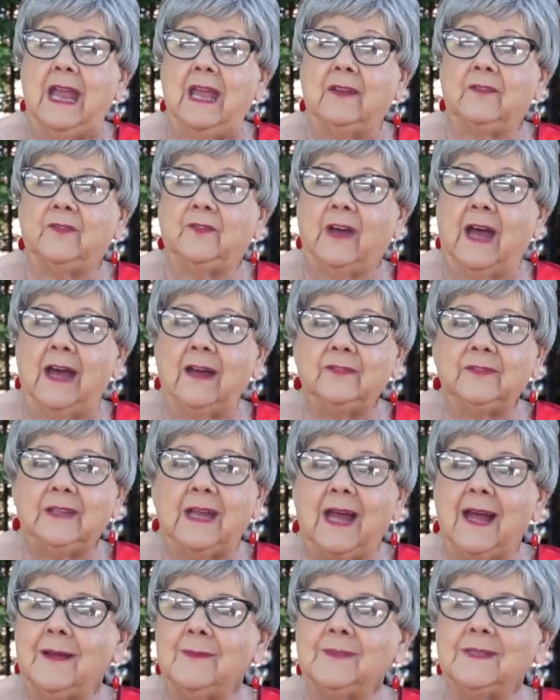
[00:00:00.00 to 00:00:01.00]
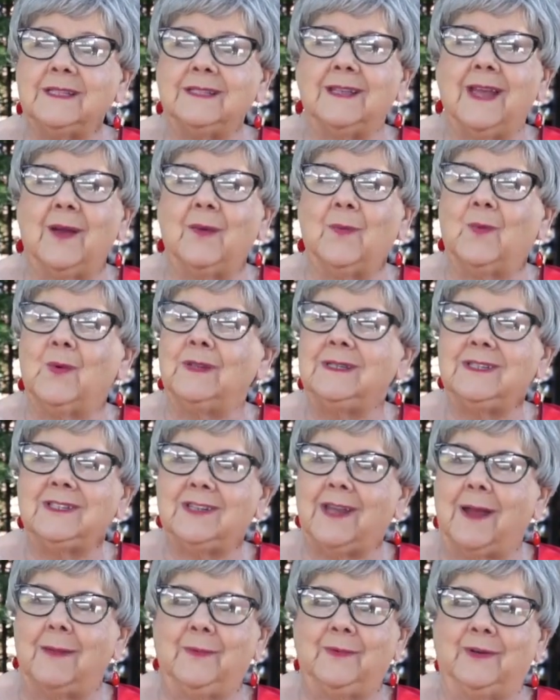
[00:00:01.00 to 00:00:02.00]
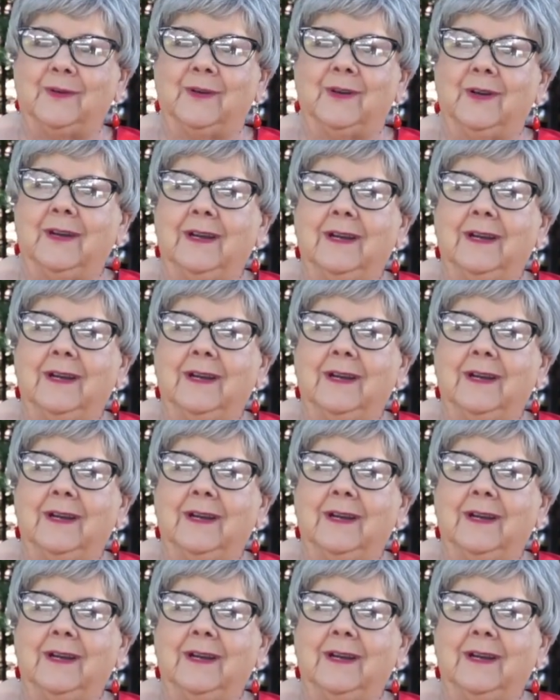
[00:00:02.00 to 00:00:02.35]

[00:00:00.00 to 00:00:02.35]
And 5 times in that one chapter,